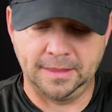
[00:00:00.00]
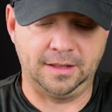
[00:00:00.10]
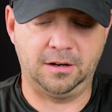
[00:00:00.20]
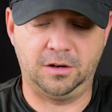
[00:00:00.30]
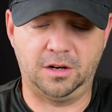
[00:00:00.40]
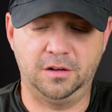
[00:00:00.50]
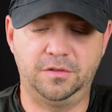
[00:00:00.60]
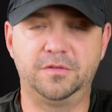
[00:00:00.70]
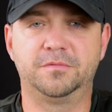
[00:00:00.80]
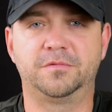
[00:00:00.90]
Now I
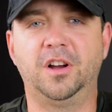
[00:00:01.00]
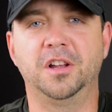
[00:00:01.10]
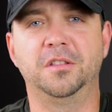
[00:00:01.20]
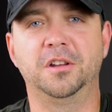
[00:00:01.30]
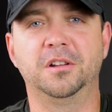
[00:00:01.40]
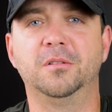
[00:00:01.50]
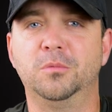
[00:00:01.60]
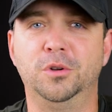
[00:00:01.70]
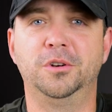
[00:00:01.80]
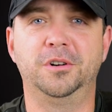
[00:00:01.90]
find that
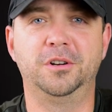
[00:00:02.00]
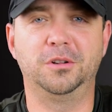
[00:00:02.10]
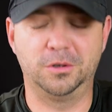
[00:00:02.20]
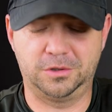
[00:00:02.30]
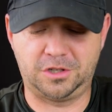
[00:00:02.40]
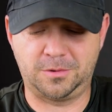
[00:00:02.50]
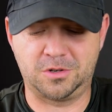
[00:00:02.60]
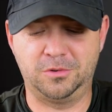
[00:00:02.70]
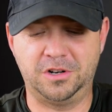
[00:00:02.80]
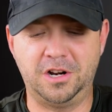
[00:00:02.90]
when you're in a low
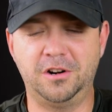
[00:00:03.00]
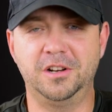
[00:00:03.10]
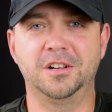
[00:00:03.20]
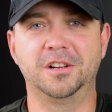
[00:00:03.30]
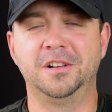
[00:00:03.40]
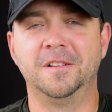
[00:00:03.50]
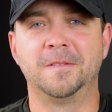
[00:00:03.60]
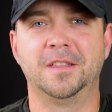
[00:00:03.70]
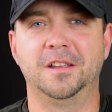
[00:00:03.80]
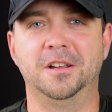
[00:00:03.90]
reception area,
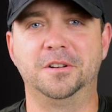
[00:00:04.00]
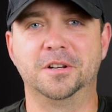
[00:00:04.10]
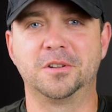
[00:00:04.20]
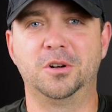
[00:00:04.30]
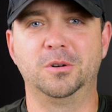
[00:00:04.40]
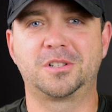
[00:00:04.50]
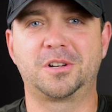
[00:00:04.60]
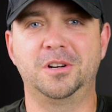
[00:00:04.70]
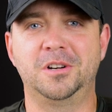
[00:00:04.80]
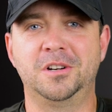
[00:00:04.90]
it doesn't always
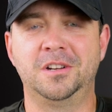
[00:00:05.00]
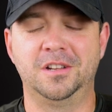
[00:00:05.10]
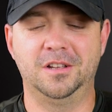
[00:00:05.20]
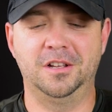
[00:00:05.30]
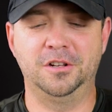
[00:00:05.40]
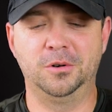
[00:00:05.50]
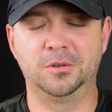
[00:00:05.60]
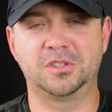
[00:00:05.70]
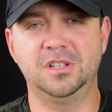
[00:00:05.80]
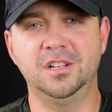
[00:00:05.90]
turn, and you
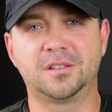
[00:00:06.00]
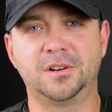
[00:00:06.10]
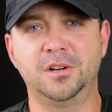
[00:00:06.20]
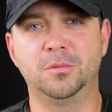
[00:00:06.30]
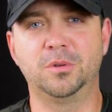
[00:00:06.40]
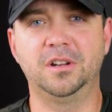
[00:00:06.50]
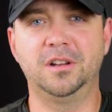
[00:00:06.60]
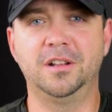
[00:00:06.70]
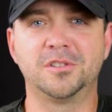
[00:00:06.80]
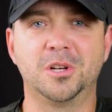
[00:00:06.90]
don't see it turn, but it
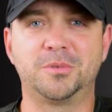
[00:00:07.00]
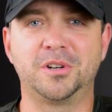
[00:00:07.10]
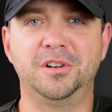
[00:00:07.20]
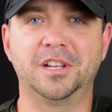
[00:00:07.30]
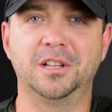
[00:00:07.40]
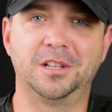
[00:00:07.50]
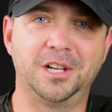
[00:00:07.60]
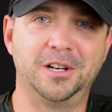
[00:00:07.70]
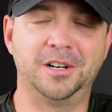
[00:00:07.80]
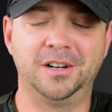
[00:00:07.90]
ends up turning it
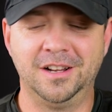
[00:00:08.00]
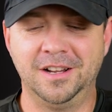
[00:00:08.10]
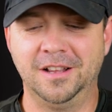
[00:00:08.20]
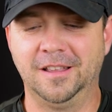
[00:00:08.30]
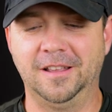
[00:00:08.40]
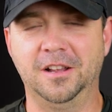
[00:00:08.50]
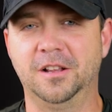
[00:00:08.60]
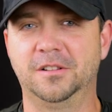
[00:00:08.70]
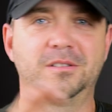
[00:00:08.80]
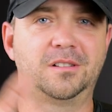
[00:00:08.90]
later,
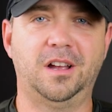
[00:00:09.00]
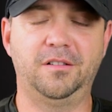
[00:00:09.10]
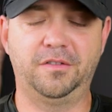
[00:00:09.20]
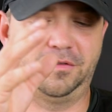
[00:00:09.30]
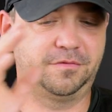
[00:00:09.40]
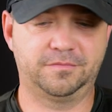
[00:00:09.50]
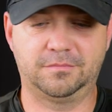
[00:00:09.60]
and I've